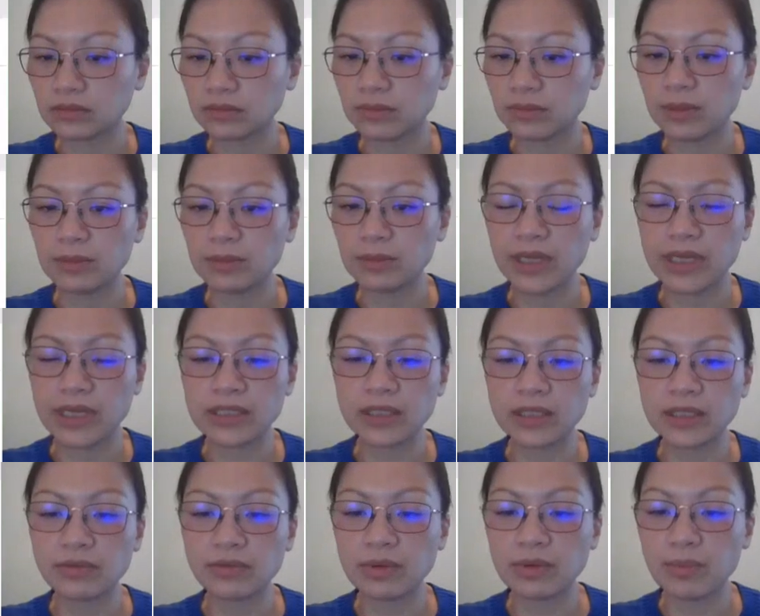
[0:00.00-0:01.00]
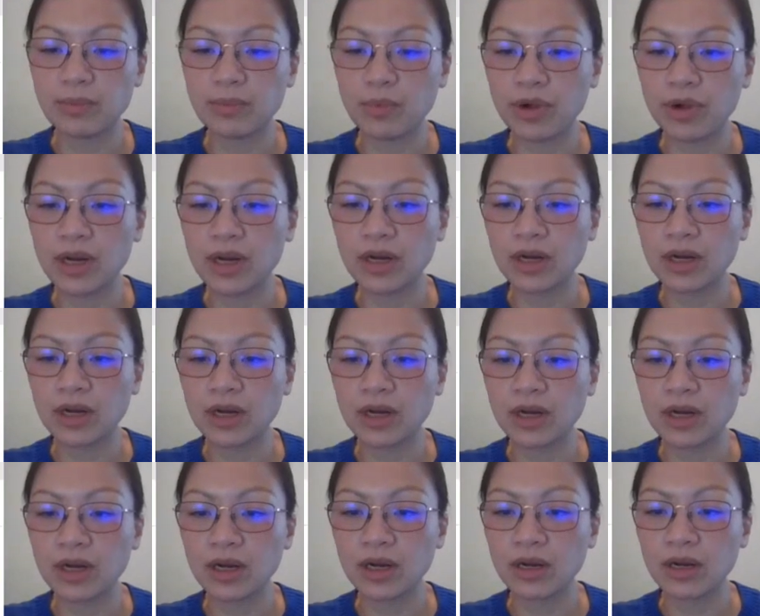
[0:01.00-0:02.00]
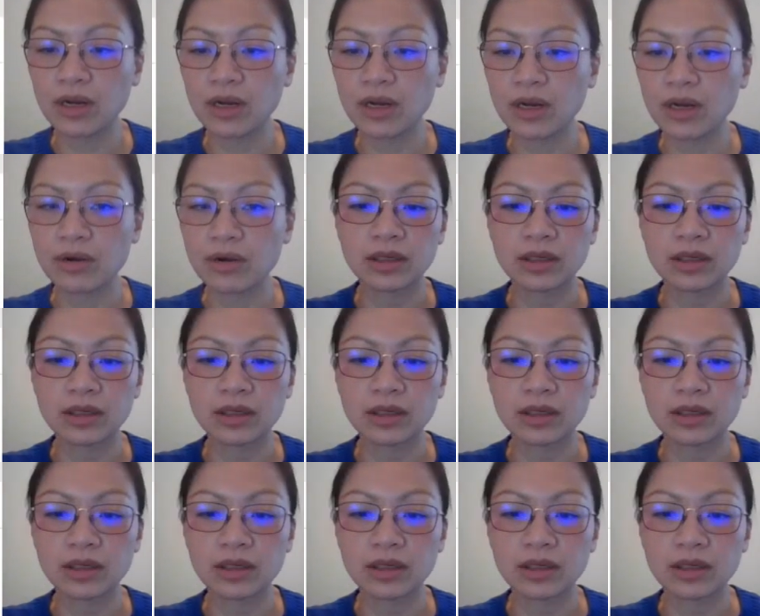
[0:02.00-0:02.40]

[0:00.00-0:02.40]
People can see the reporting or not?